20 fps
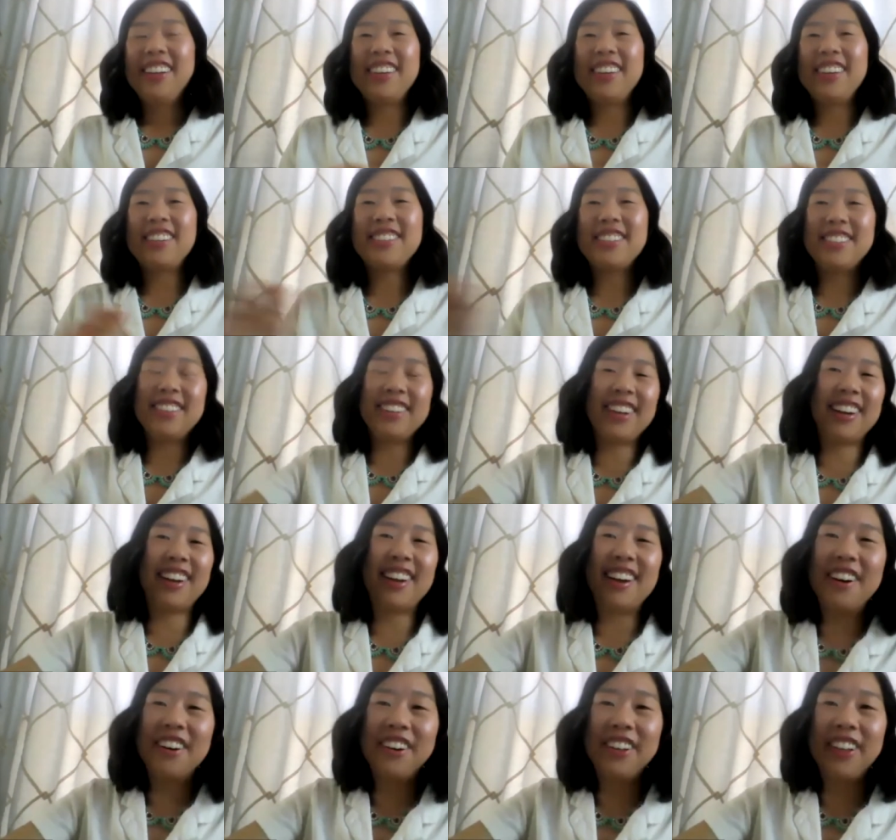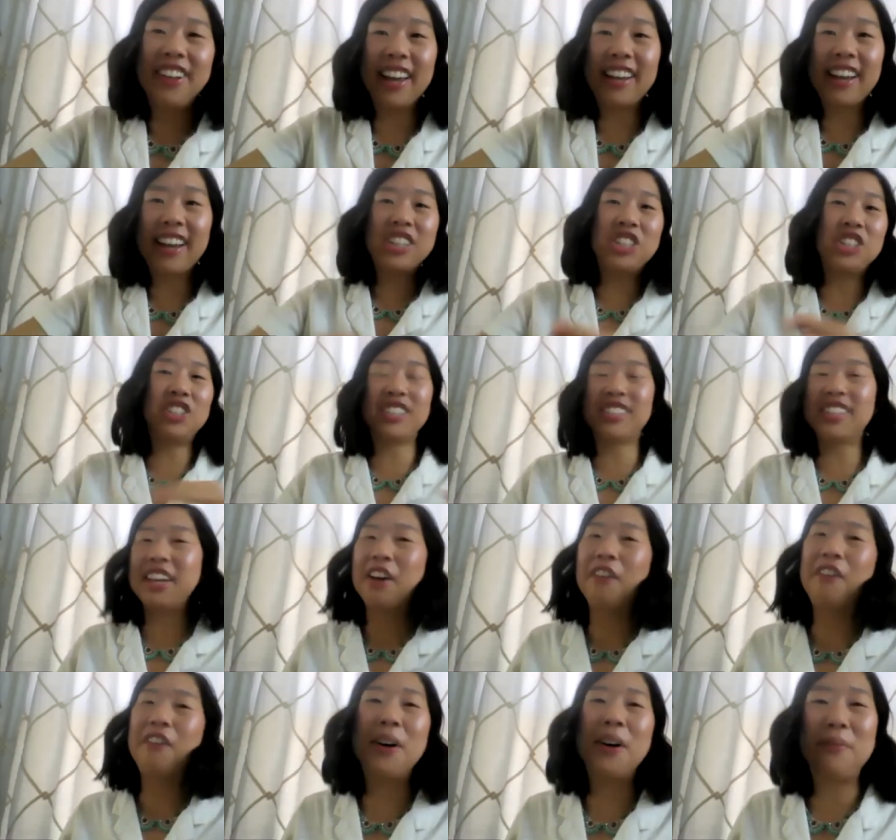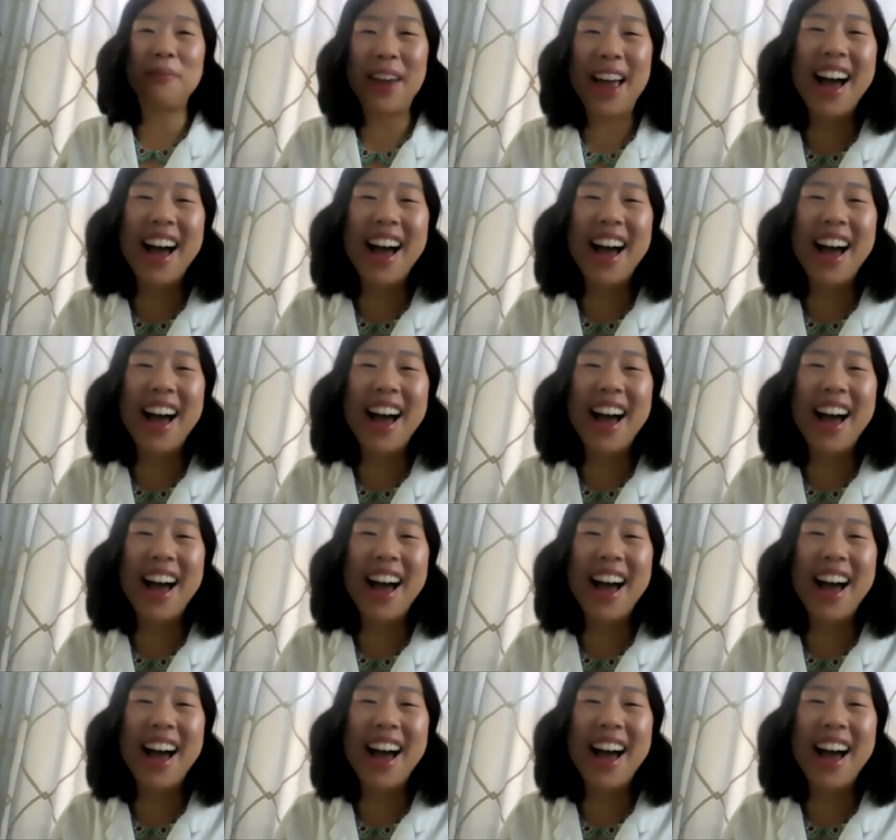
This, you know, like I should just give up